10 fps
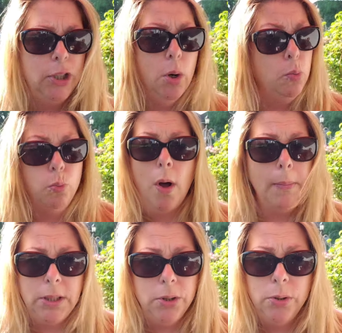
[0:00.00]
don't want
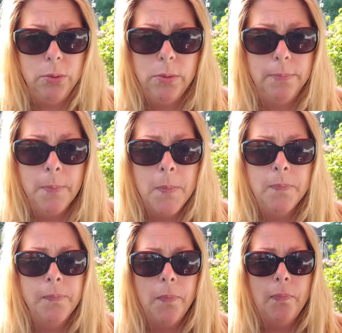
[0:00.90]
me to
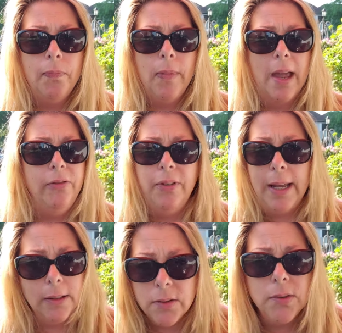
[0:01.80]

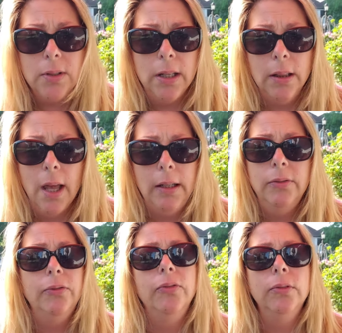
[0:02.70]
advance in
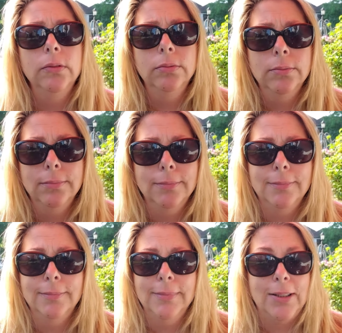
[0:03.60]
life?
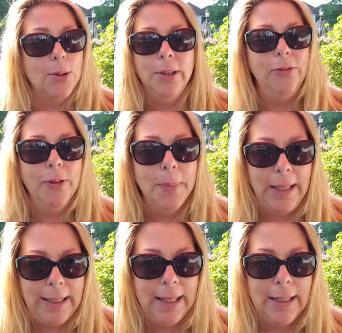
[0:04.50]
It's only for my
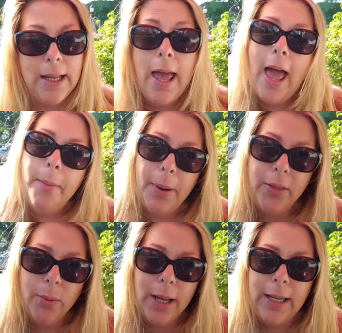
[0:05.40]
kid. And by
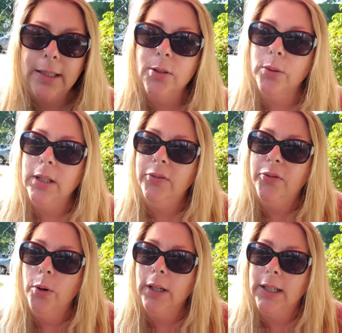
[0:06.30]
the way, it's only
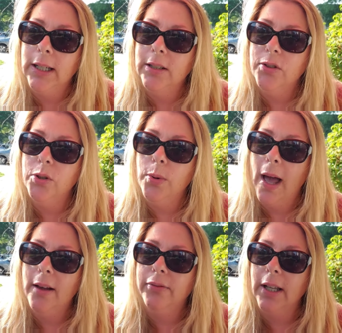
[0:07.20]
for kids who
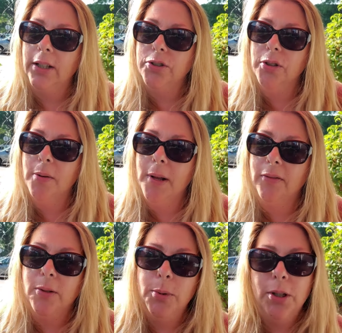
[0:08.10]
have like a certain amount
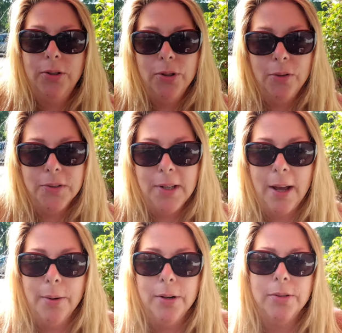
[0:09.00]
of community service
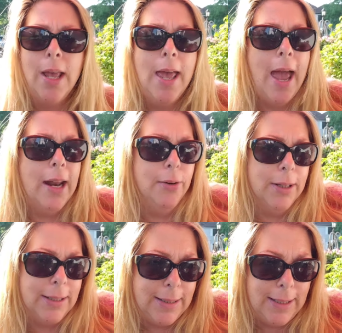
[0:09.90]
hours and are
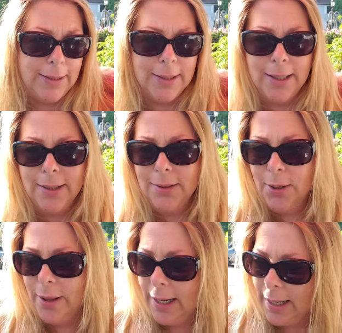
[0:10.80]
on the dean's list and
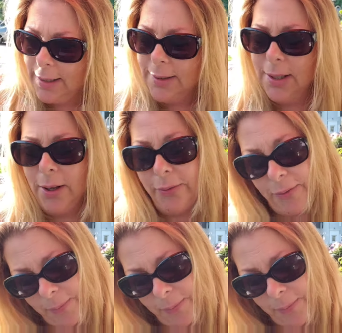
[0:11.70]
all that kind of stuff.